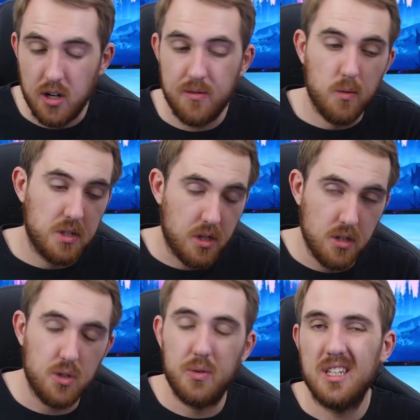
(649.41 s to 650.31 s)
If I want to go
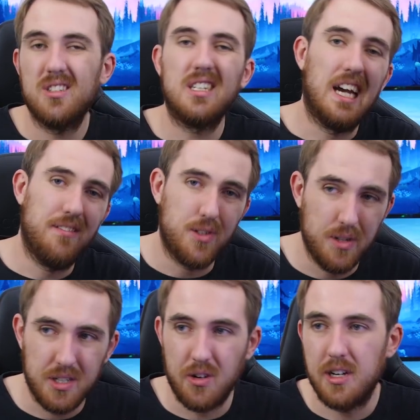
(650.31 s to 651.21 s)
into Windows, I have to
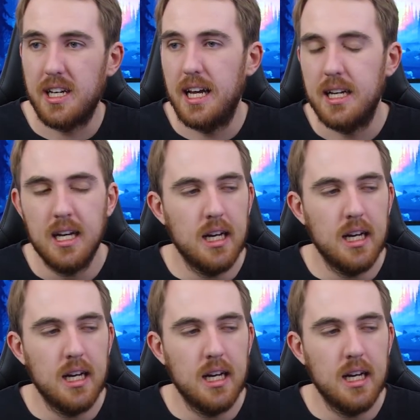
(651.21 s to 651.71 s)
restart again.